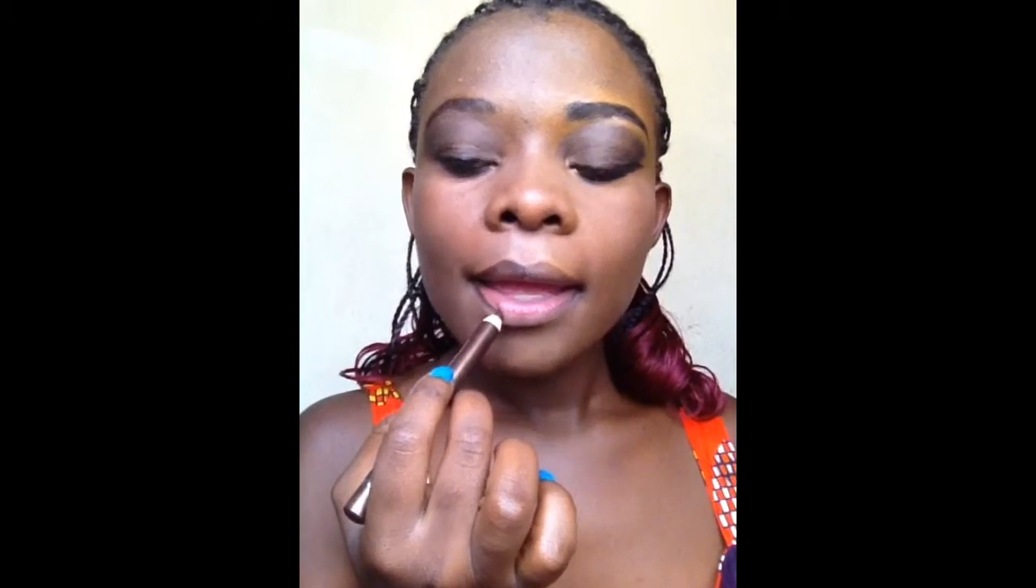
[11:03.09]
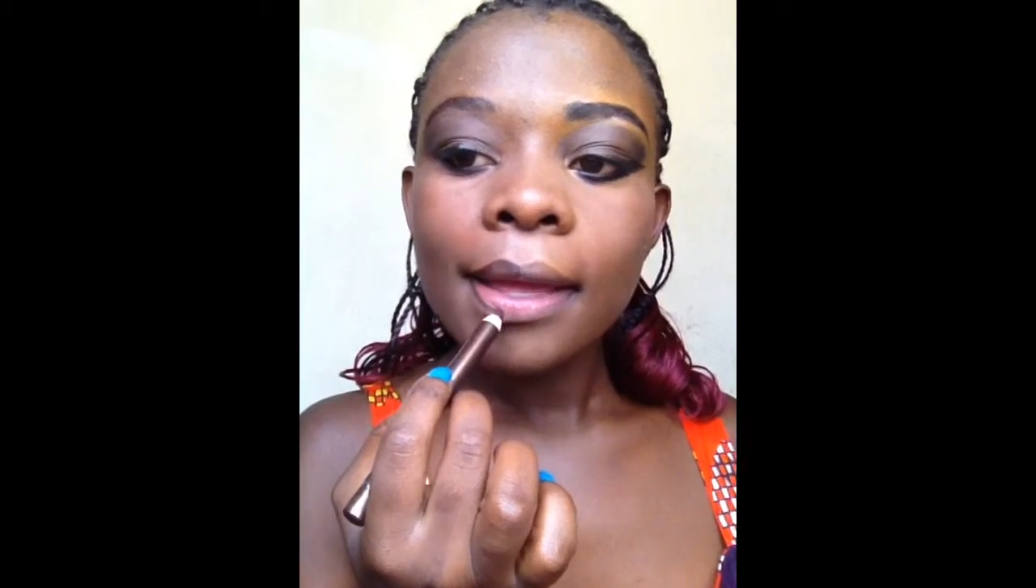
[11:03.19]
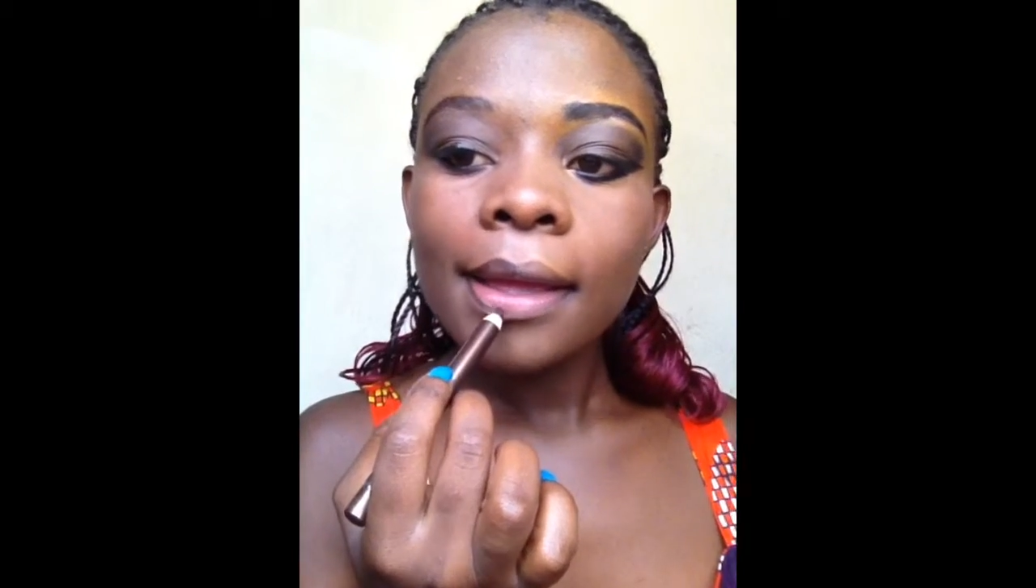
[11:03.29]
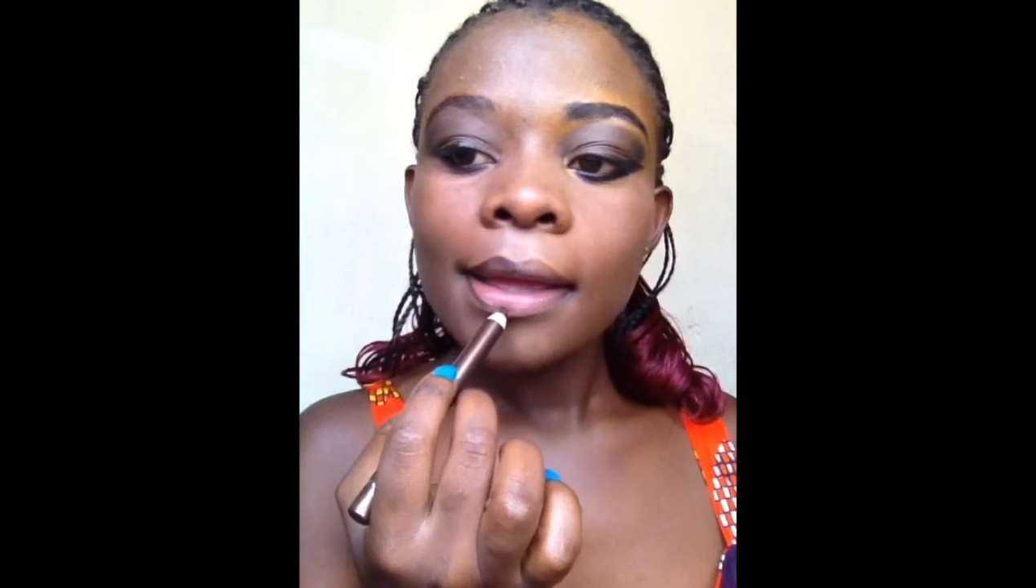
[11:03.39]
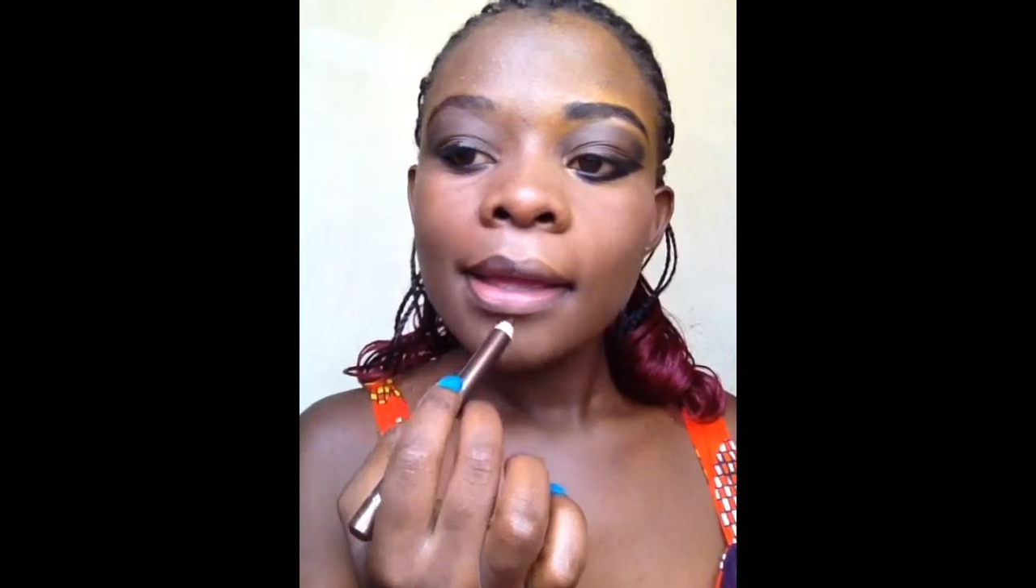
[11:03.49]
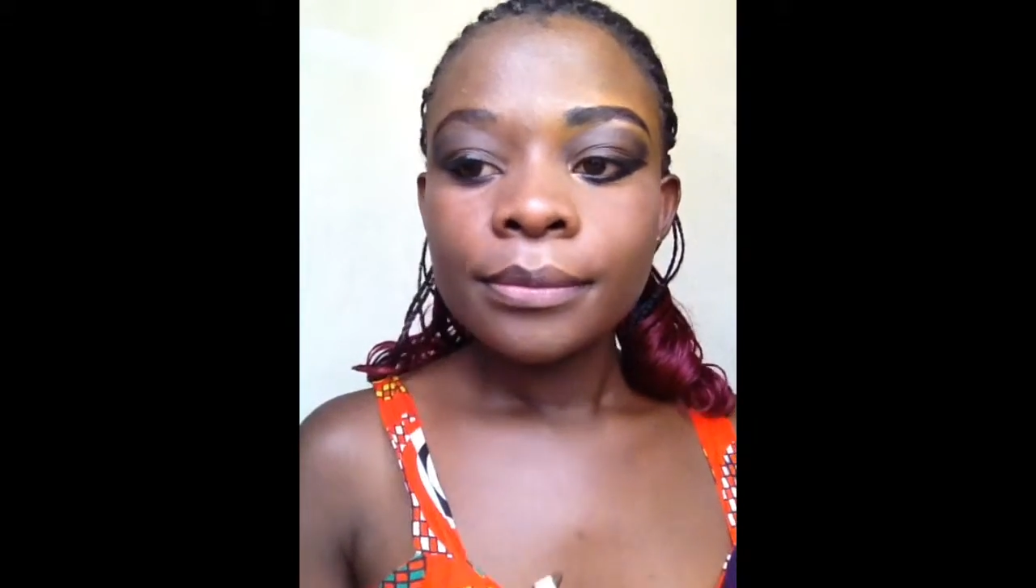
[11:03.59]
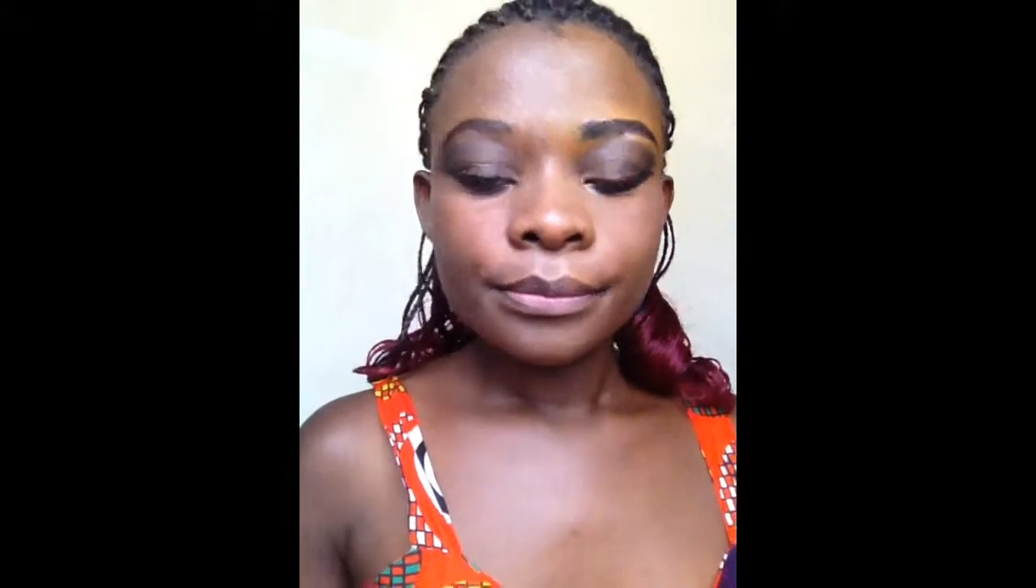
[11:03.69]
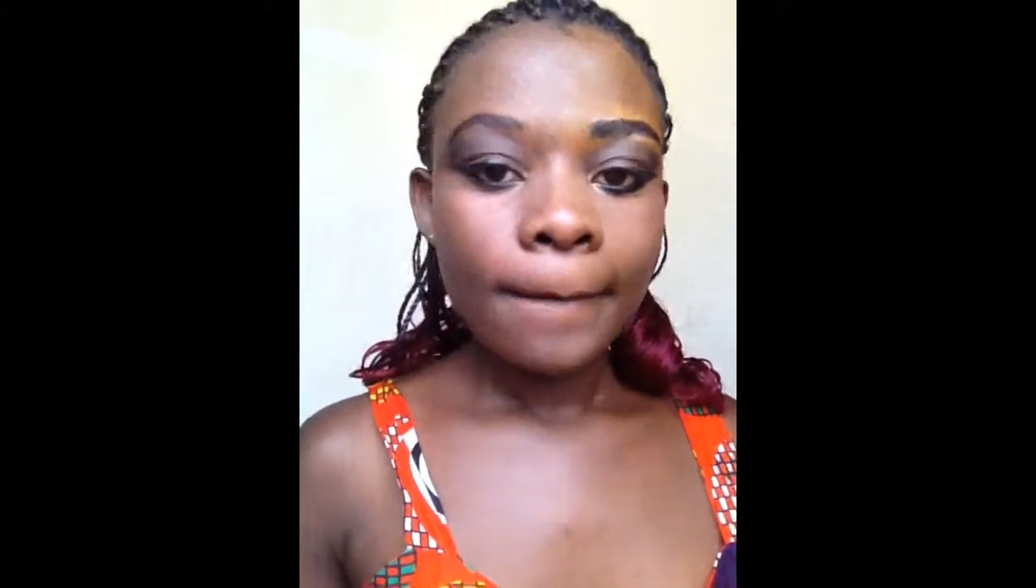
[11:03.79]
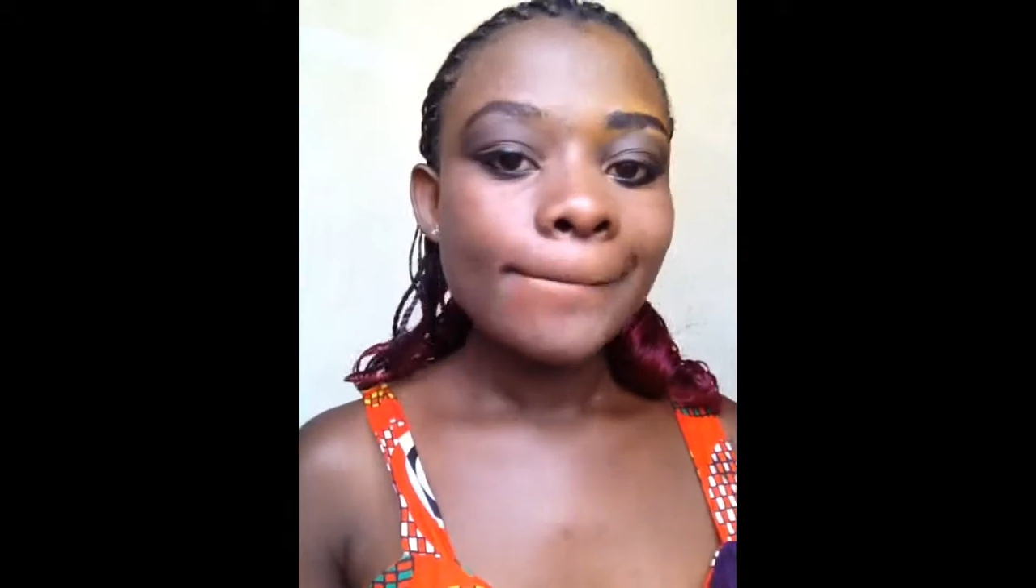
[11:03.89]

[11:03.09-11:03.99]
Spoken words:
a brown